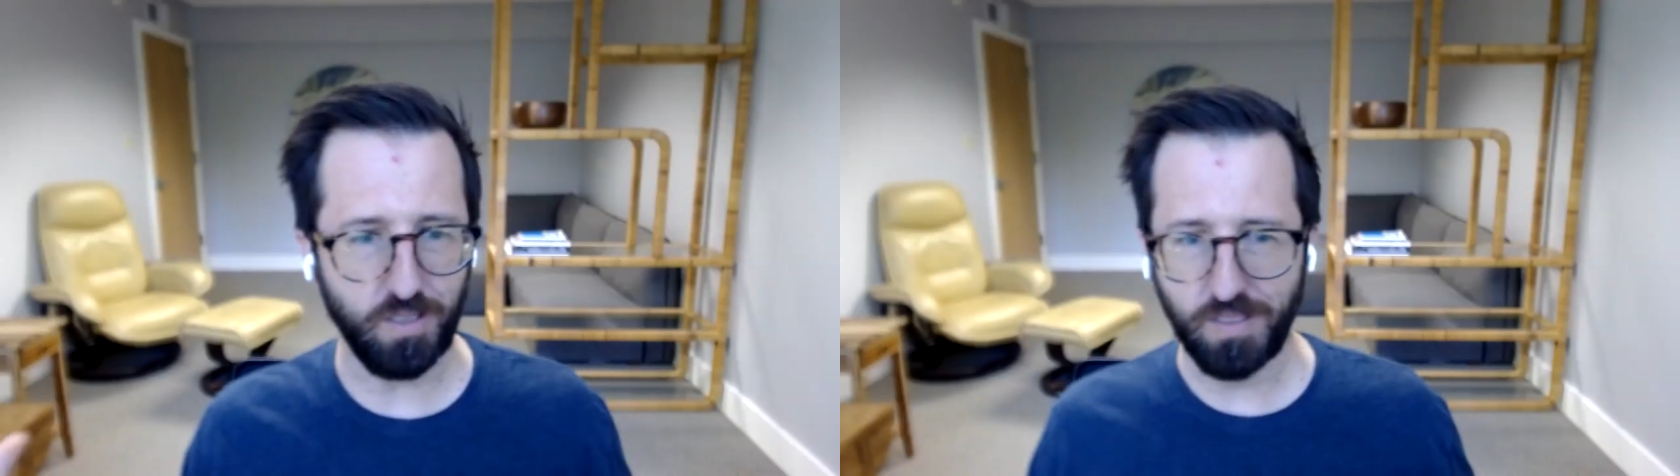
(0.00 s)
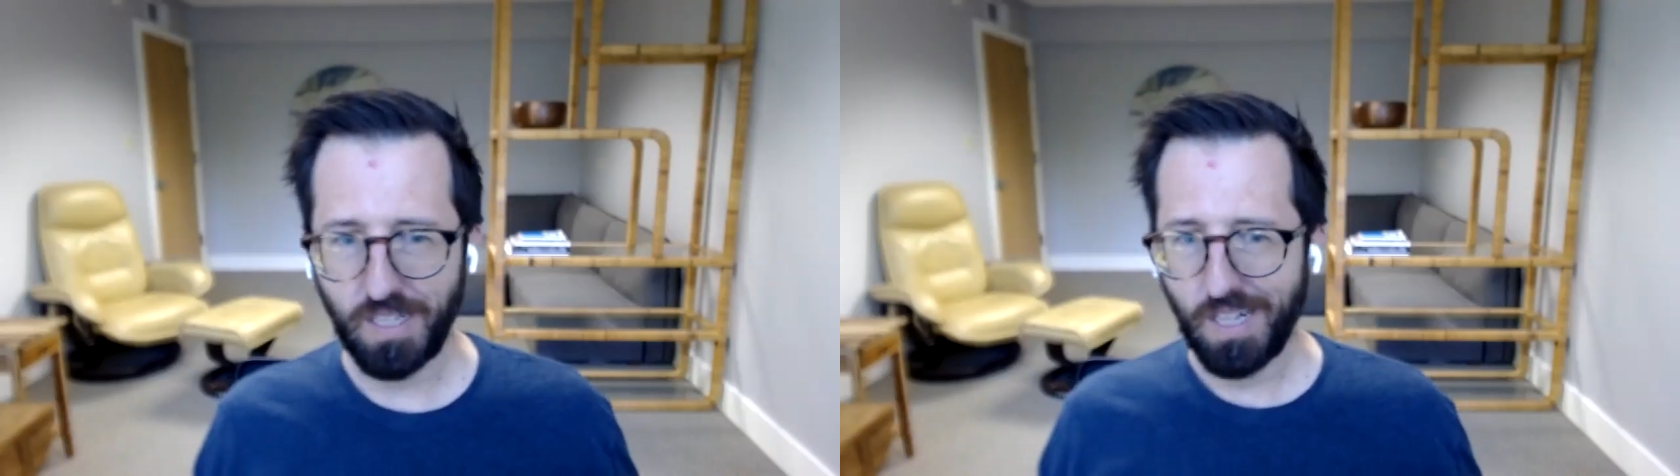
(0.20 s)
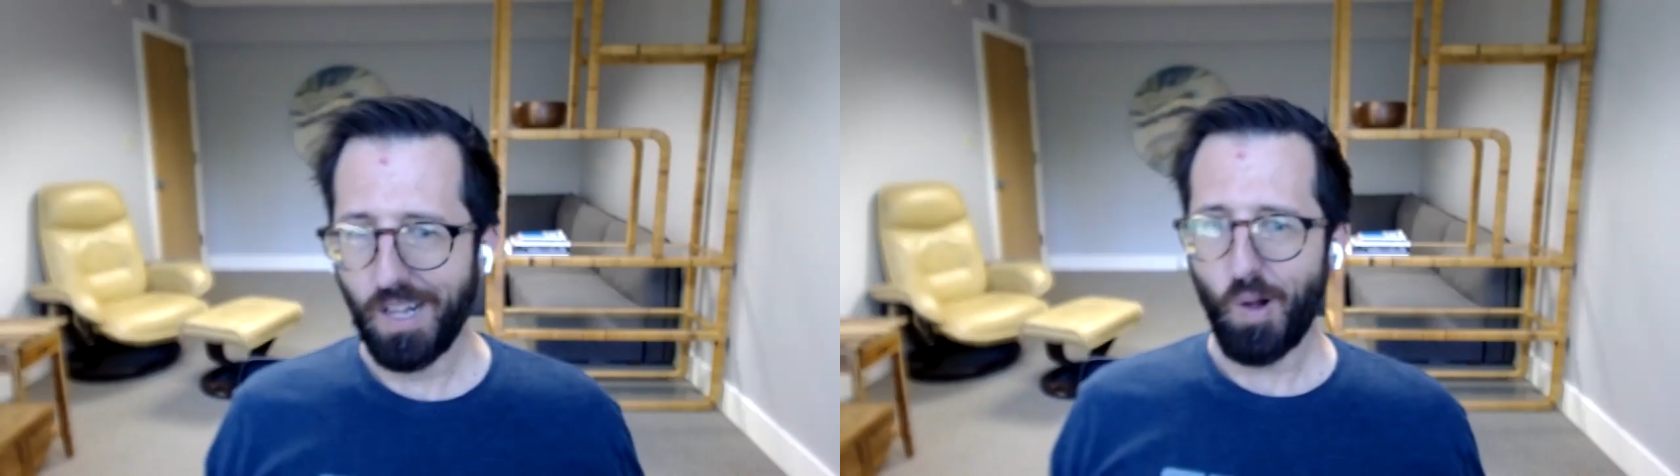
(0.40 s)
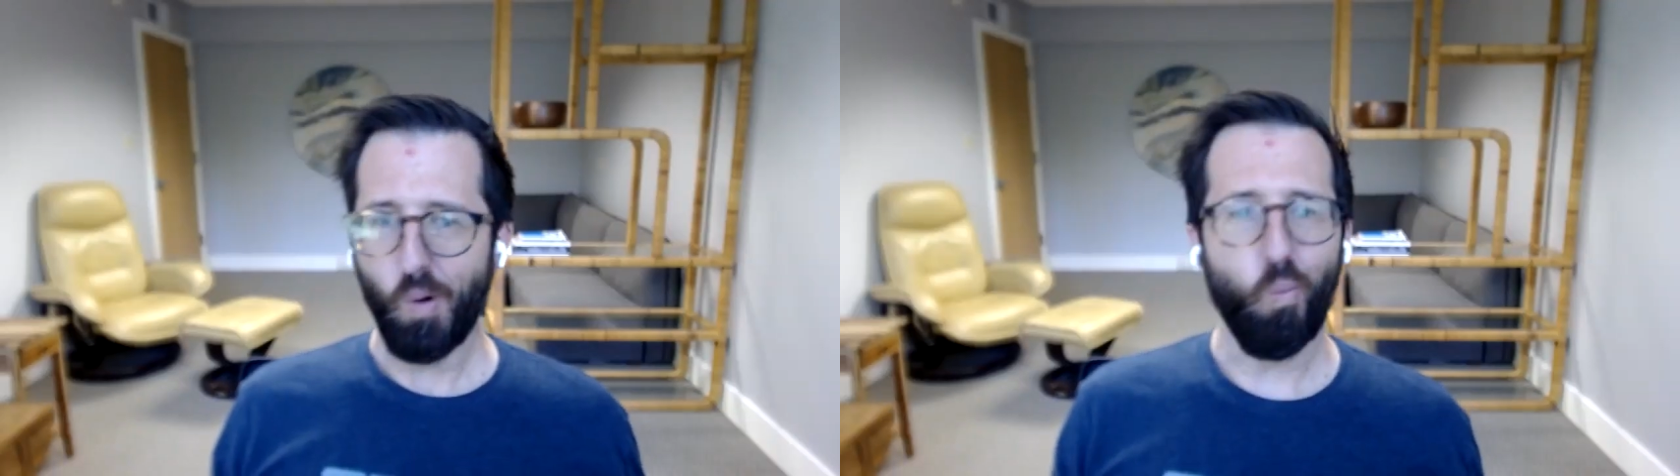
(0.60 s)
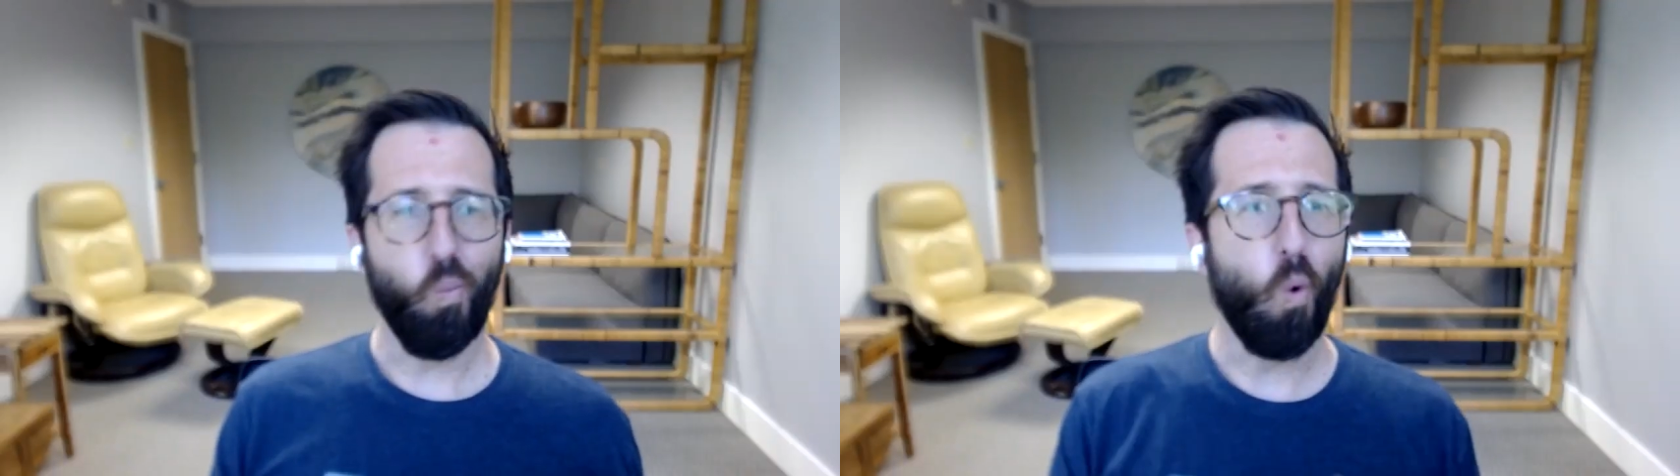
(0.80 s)
up
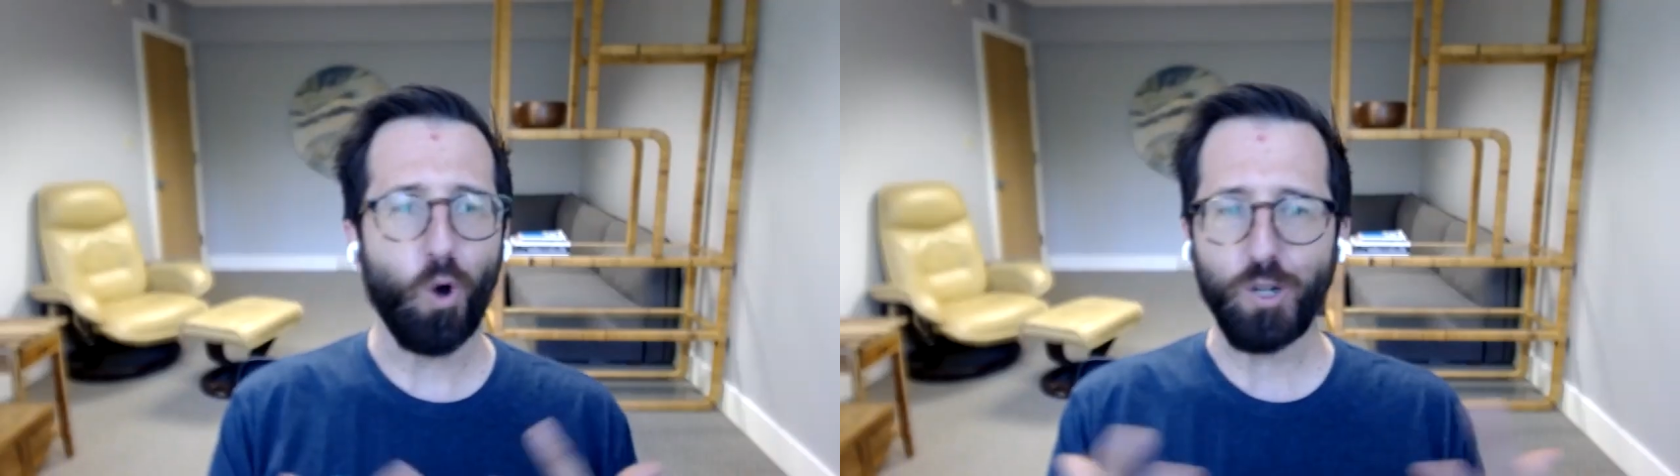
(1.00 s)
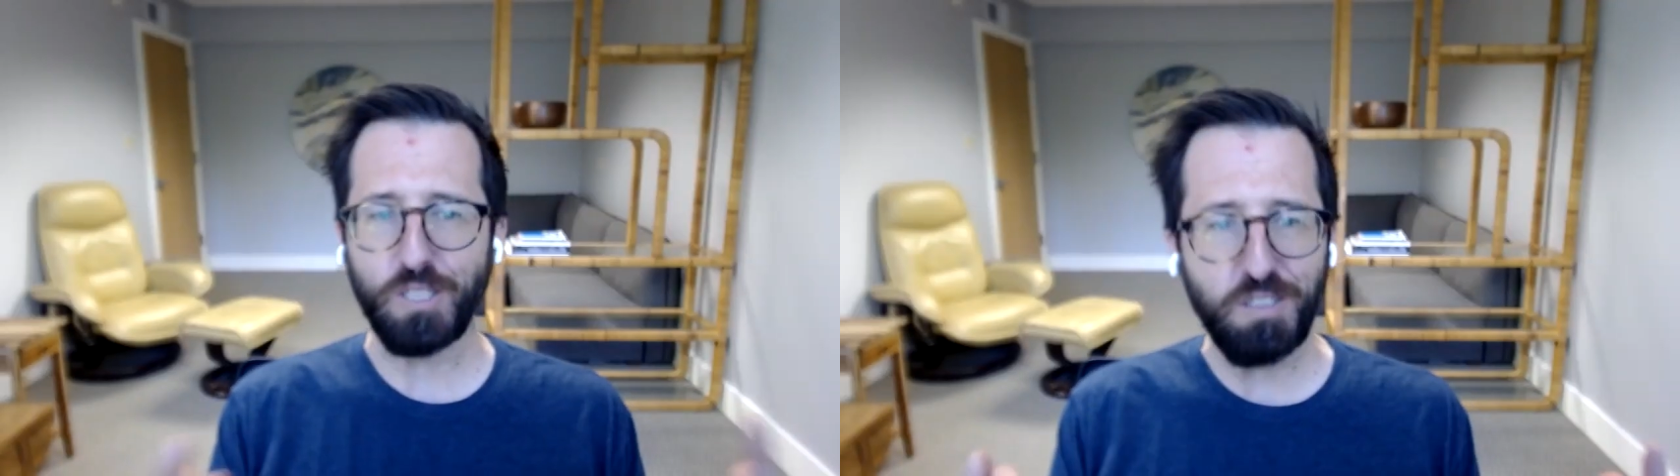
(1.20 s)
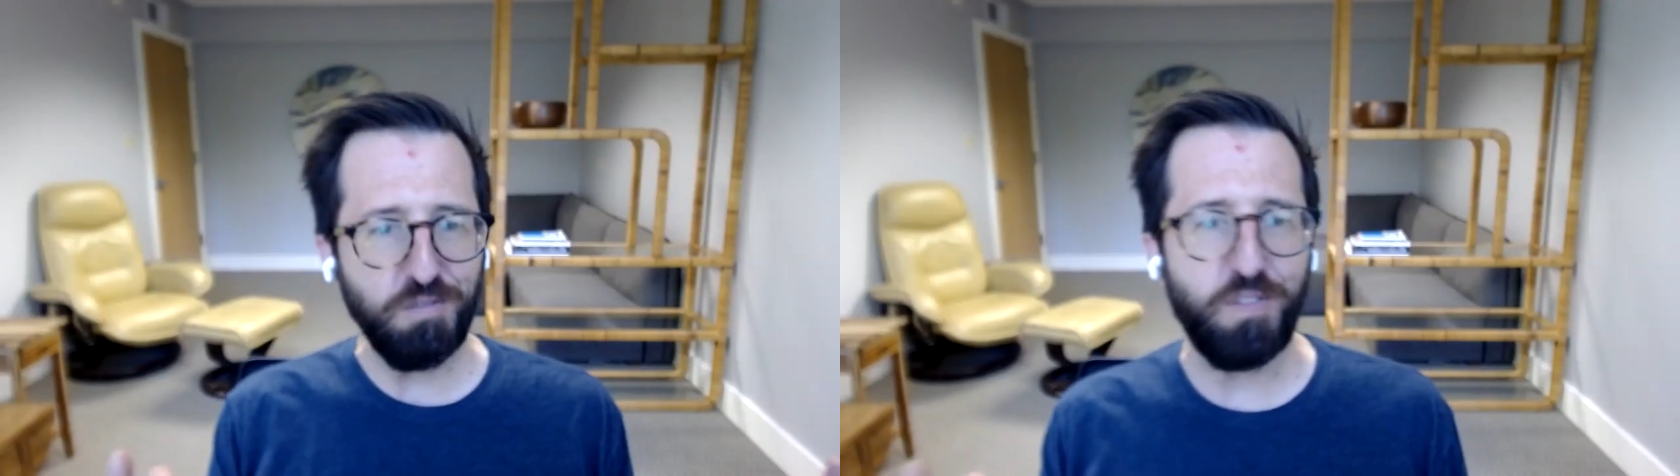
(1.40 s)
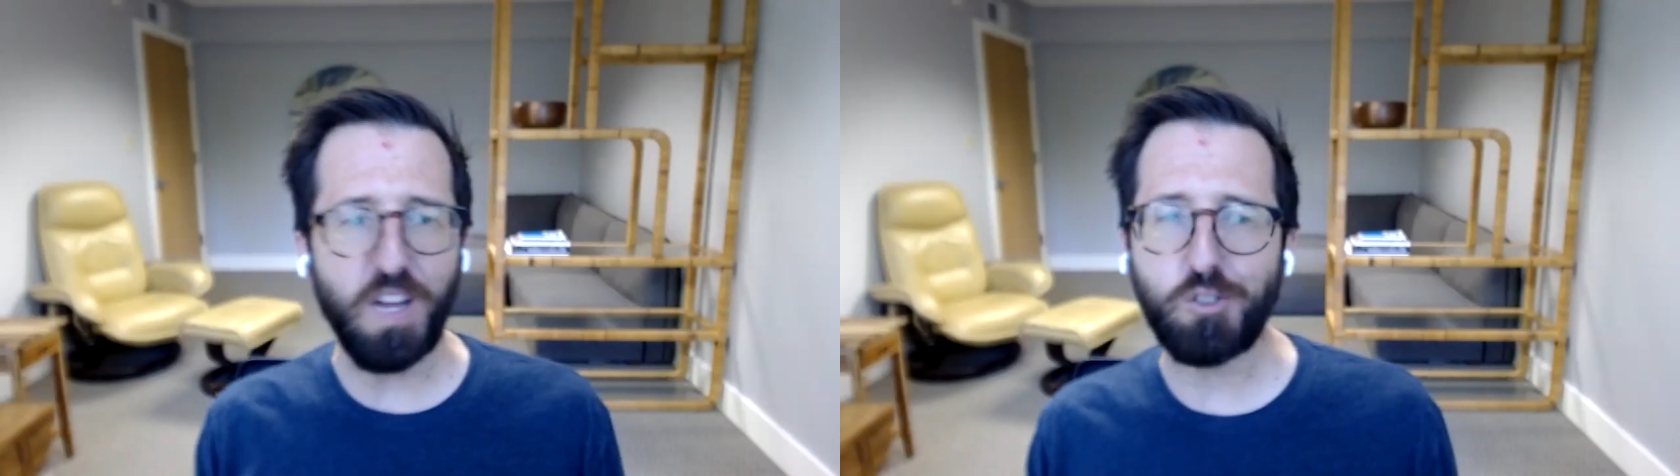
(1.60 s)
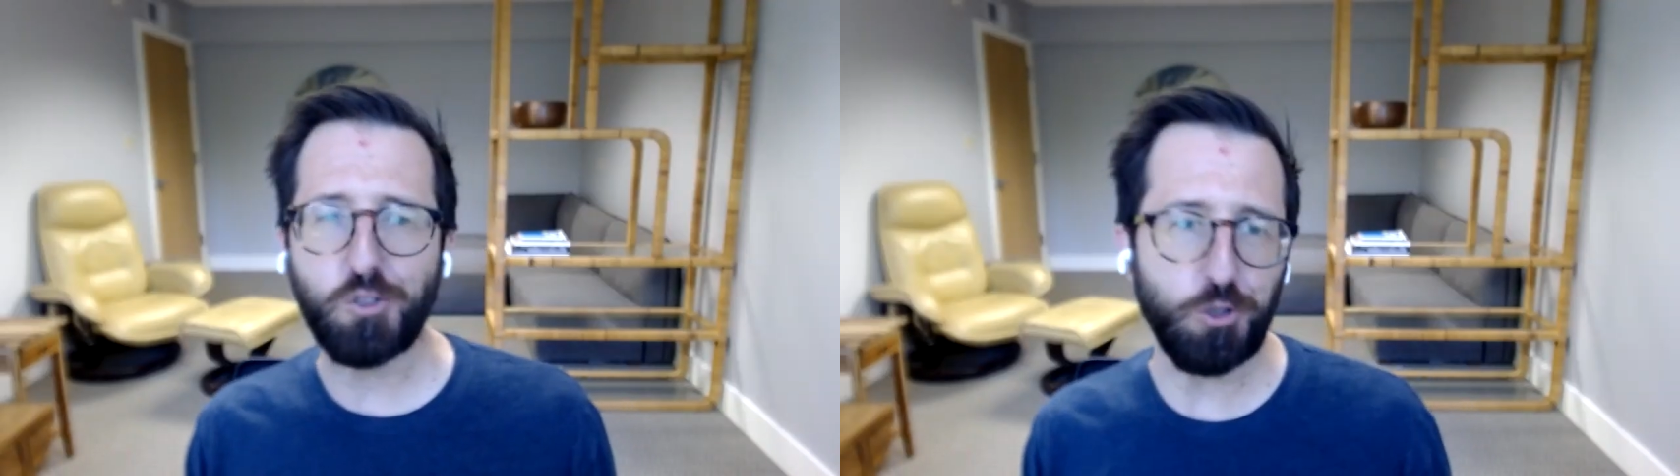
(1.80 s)
to
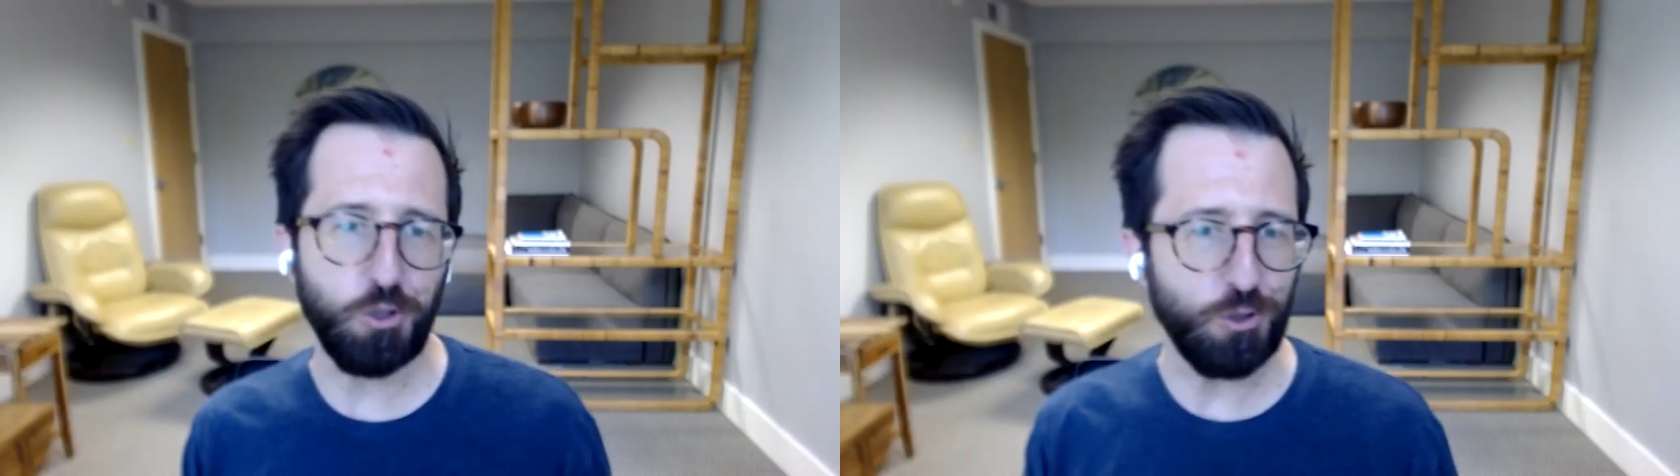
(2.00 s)
Wharton